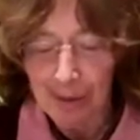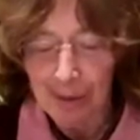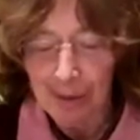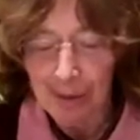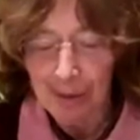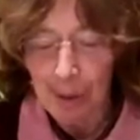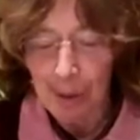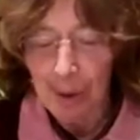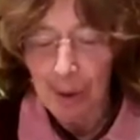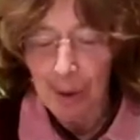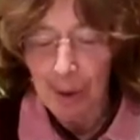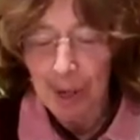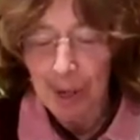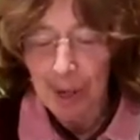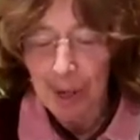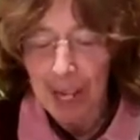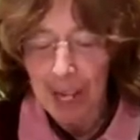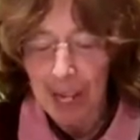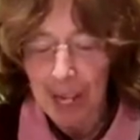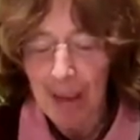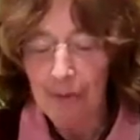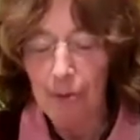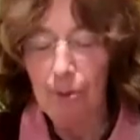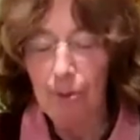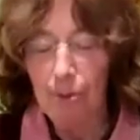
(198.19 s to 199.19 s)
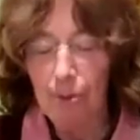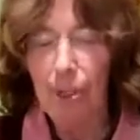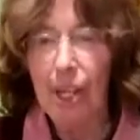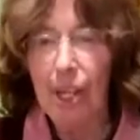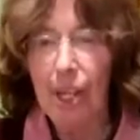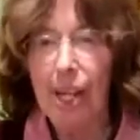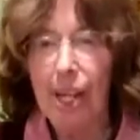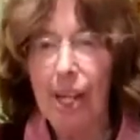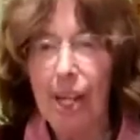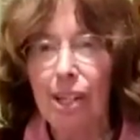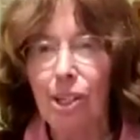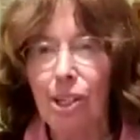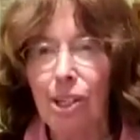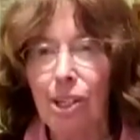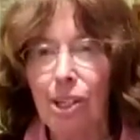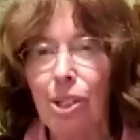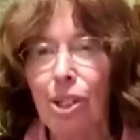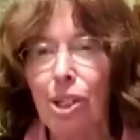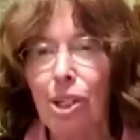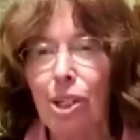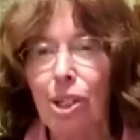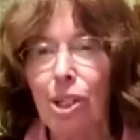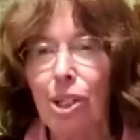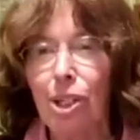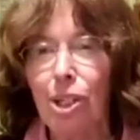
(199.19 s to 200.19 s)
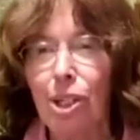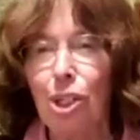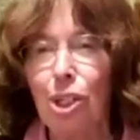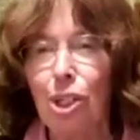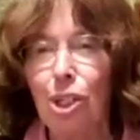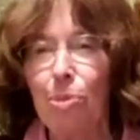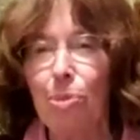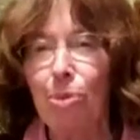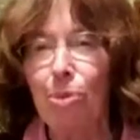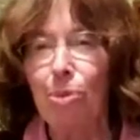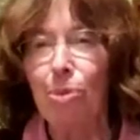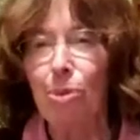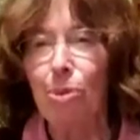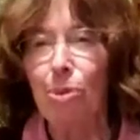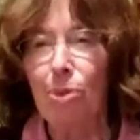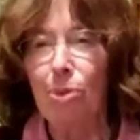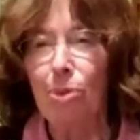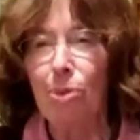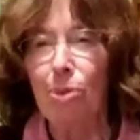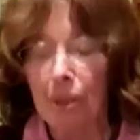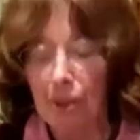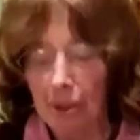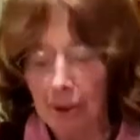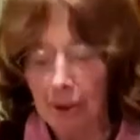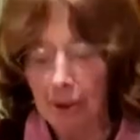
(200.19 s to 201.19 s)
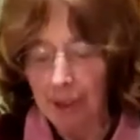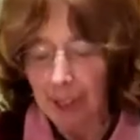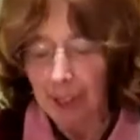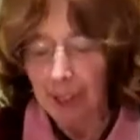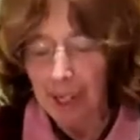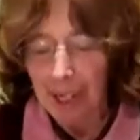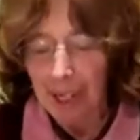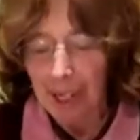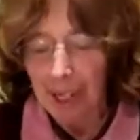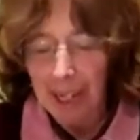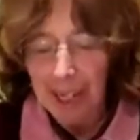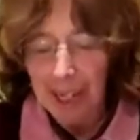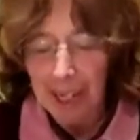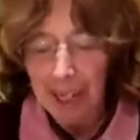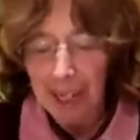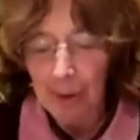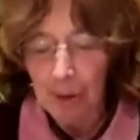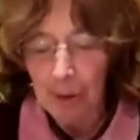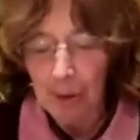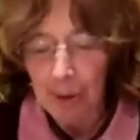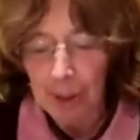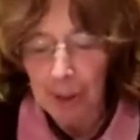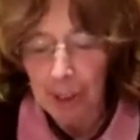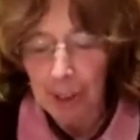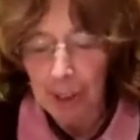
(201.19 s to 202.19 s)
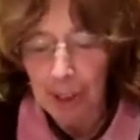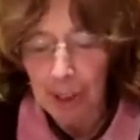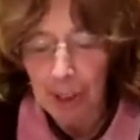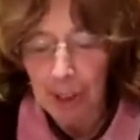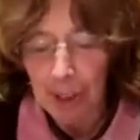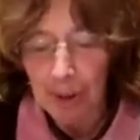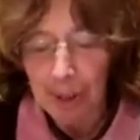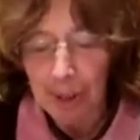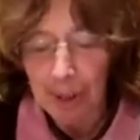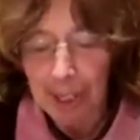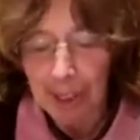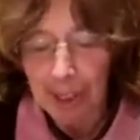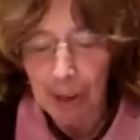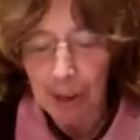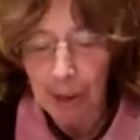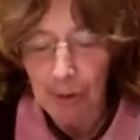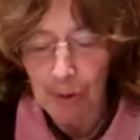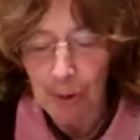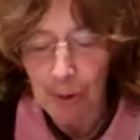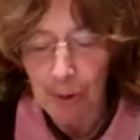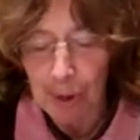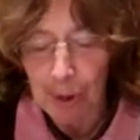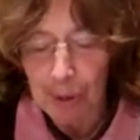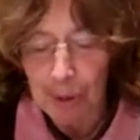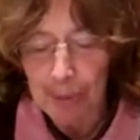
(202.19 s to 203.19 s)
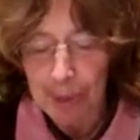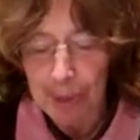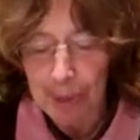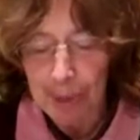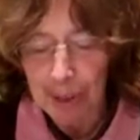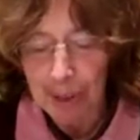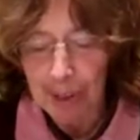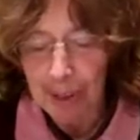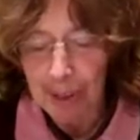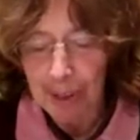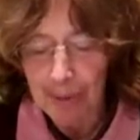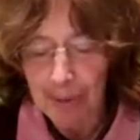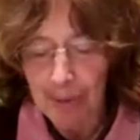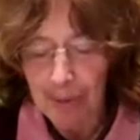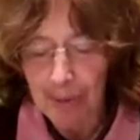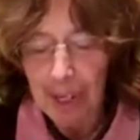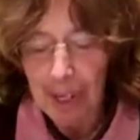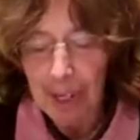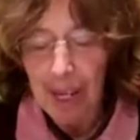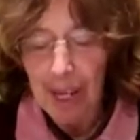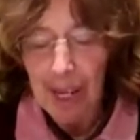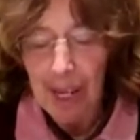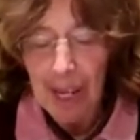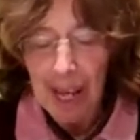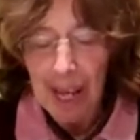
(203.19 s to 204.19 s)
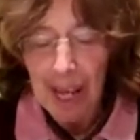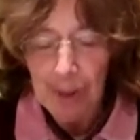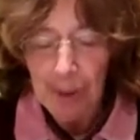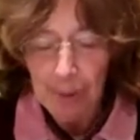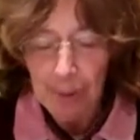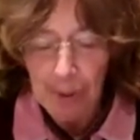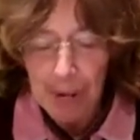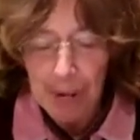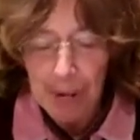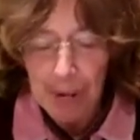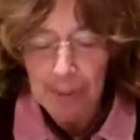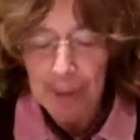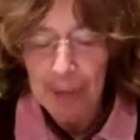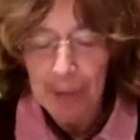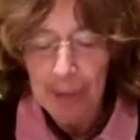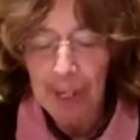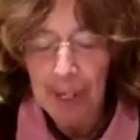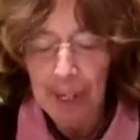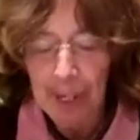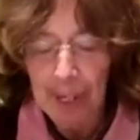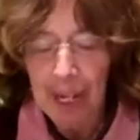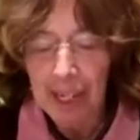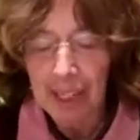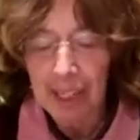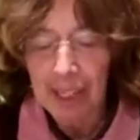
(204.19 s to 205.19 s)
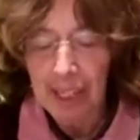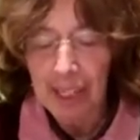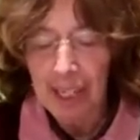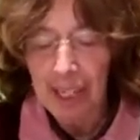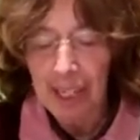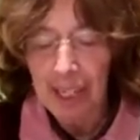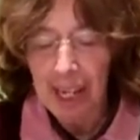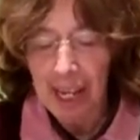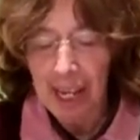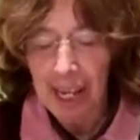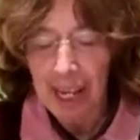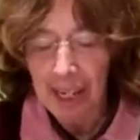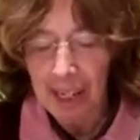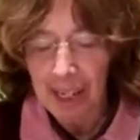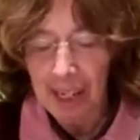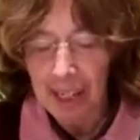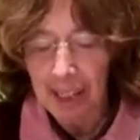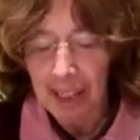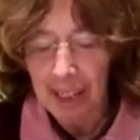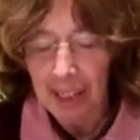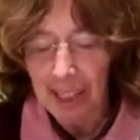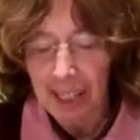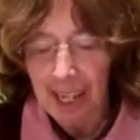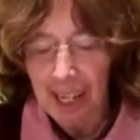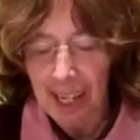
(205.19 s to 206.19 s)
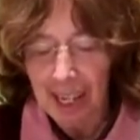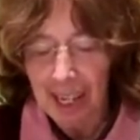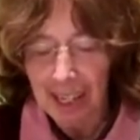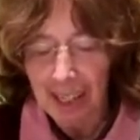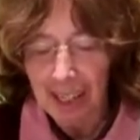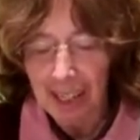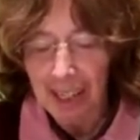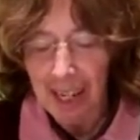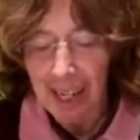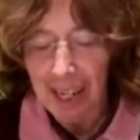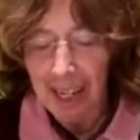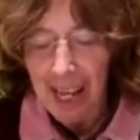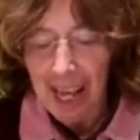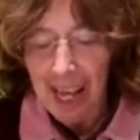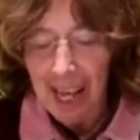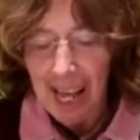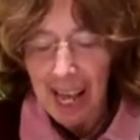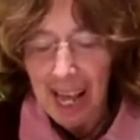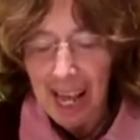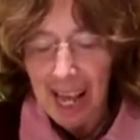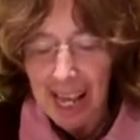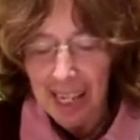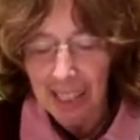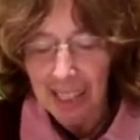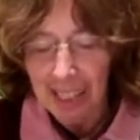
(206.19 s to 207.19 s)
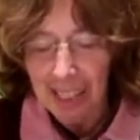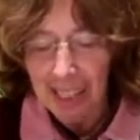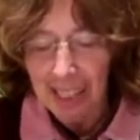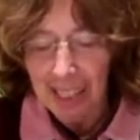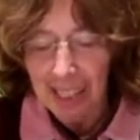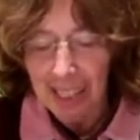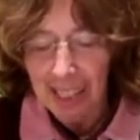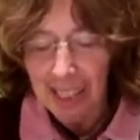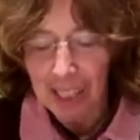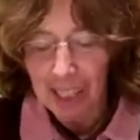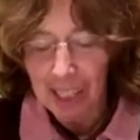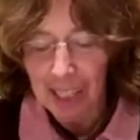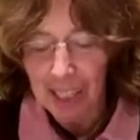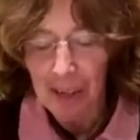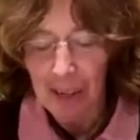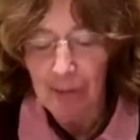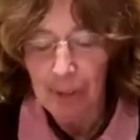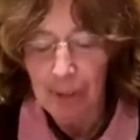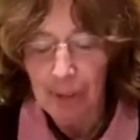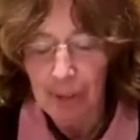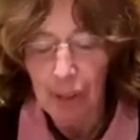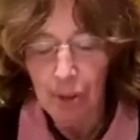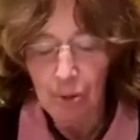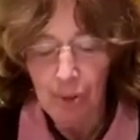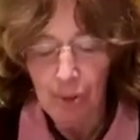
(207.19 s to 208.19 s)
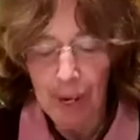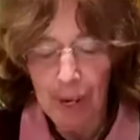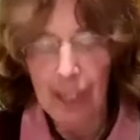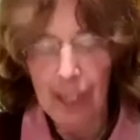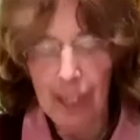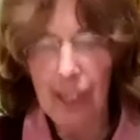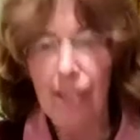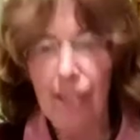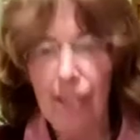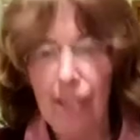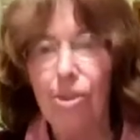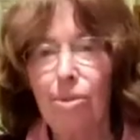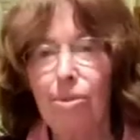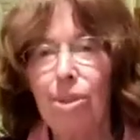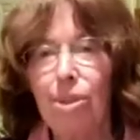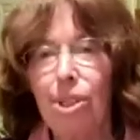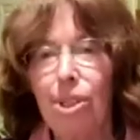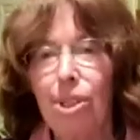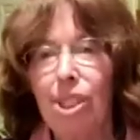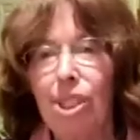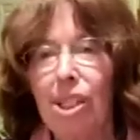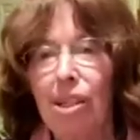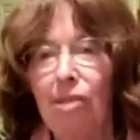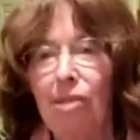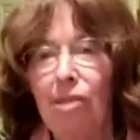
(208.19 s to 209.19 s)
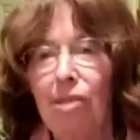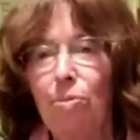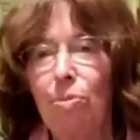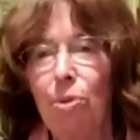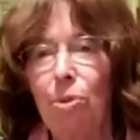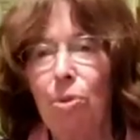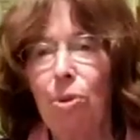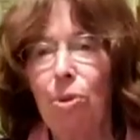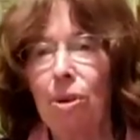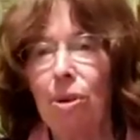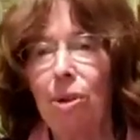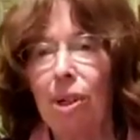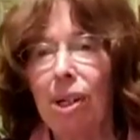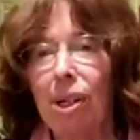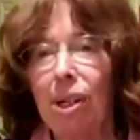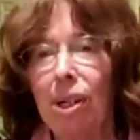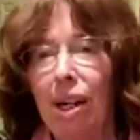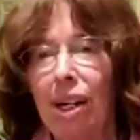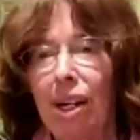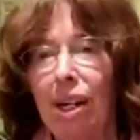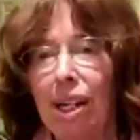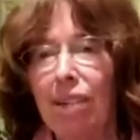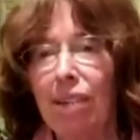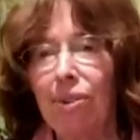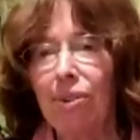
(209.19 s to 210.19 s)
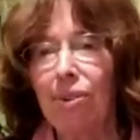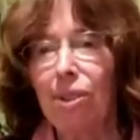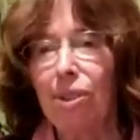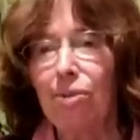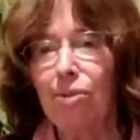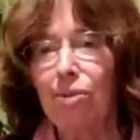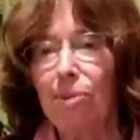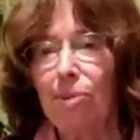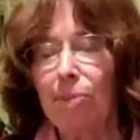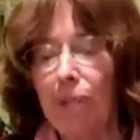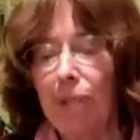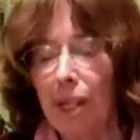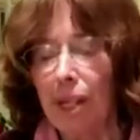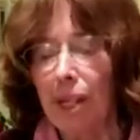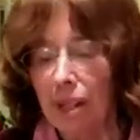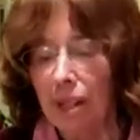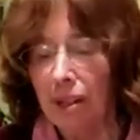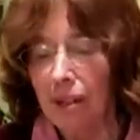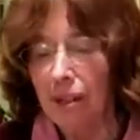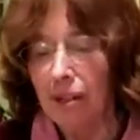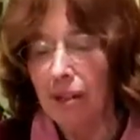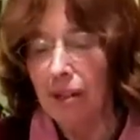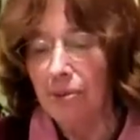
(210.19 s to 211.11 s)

So he'll have a relationship with the world in order to transform it. And the Rebbe in the 1980s said, Esav is ready to receive moral guidance from Yaakov.